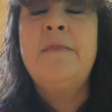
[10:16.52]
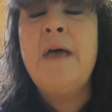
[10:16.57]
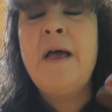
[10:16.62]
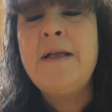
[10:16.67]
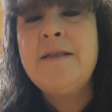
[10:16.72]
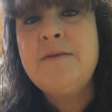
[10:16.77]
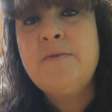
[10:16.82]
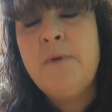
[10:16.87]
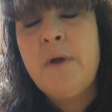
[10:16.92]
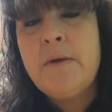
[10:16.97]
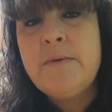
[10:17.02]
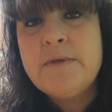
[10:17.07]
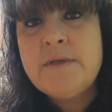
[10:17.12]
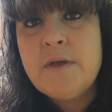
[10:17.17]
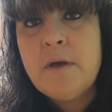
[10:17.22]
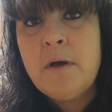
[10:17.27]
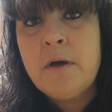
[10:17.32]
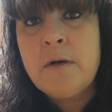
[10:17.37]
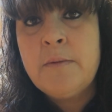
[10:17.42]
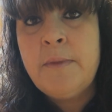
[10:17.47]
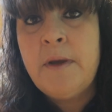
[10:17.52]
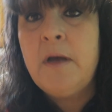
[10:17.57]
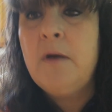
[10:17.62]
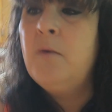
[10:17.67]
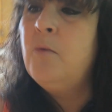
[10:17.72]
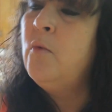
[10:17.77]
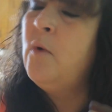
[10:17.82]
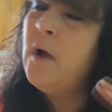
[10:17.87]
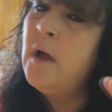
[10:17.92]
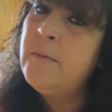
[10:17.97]
that's what I was talking
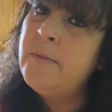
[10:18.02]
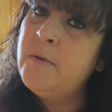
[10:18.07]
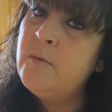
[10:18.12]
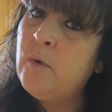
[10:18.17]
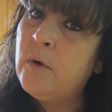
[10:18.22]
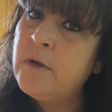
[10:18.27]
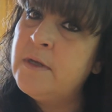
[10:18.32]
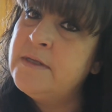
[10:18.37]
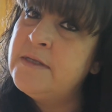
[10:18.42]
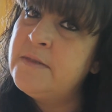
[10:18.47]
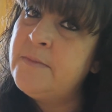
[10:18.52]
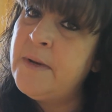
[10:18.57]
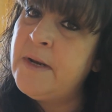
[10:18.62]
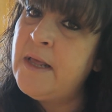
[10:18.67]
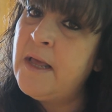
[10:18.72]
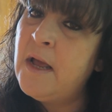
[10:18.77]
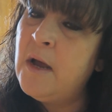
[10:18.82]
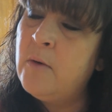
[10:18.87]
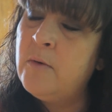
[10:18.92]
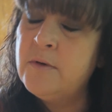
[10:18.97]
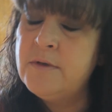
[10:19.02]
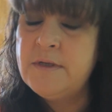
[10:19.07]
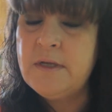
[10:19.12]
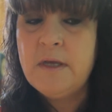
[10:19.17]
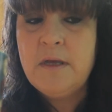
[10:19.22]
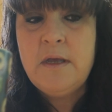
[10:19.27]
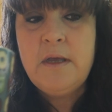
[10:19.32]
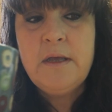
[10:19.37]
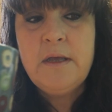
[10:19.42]
about, why I've been working so many hours,